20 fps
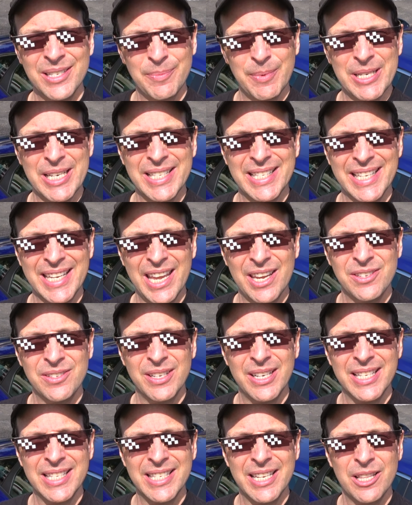But just in case you
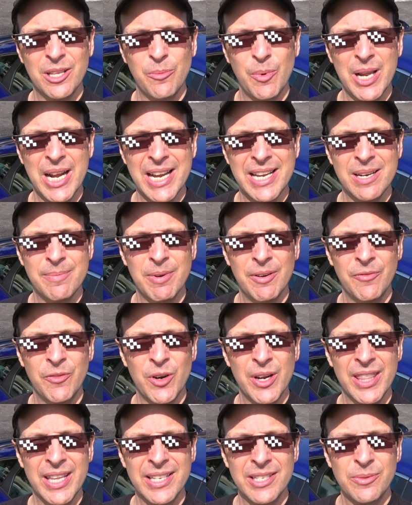didn't see the one I did
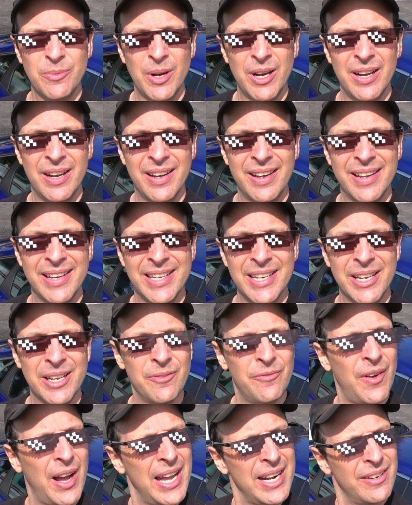before this one, you
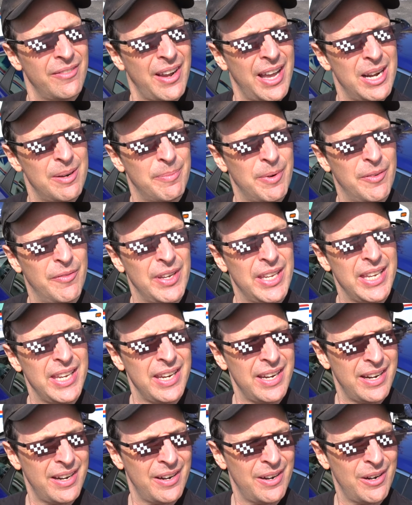can find it right up over
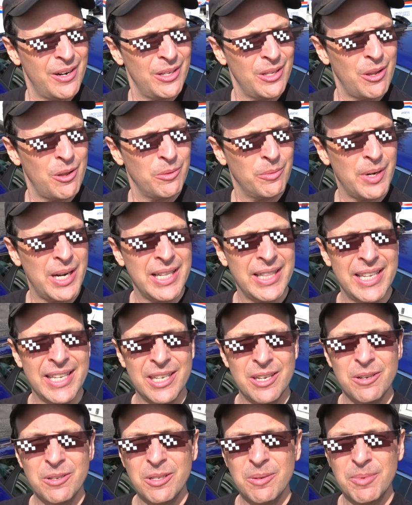here, along with what I think
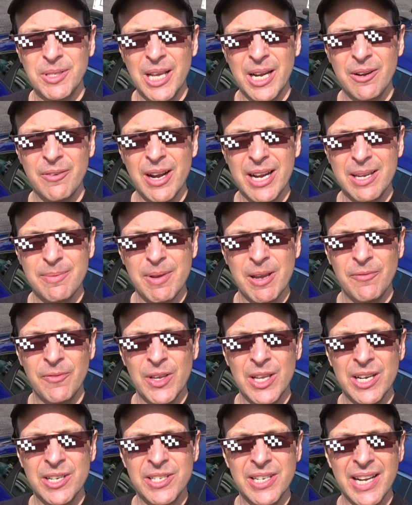YouTube's gonna recommend for
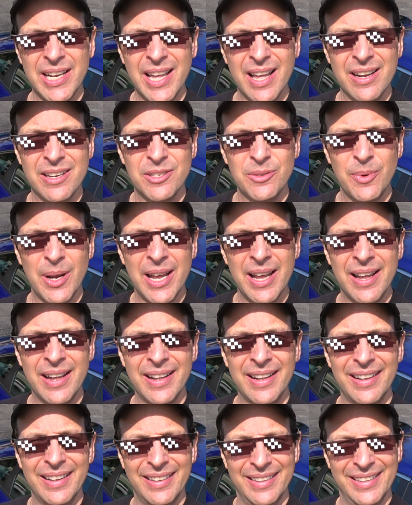you to check out as
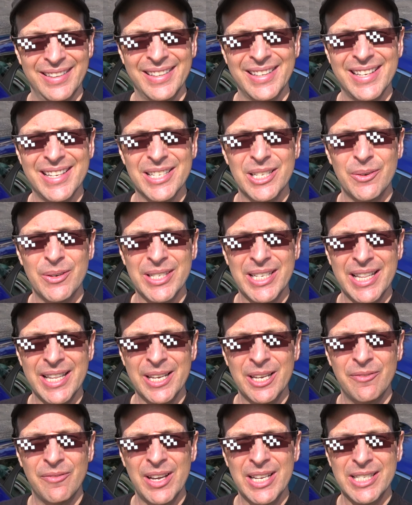well. As always, I
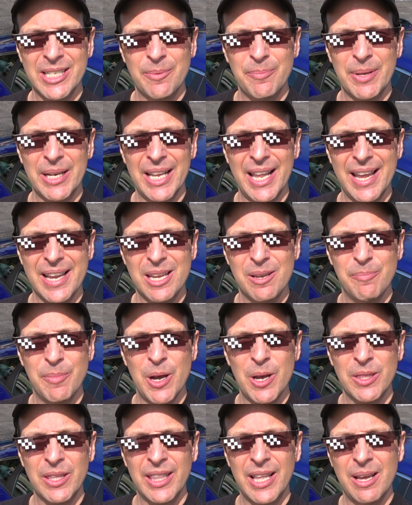think you'll find something to like in
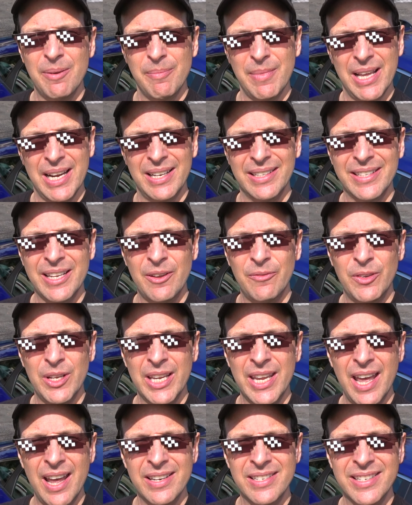both of them, and I'll definitely
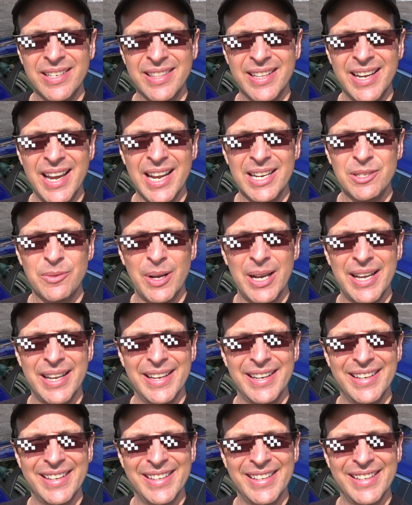catch you in the next one.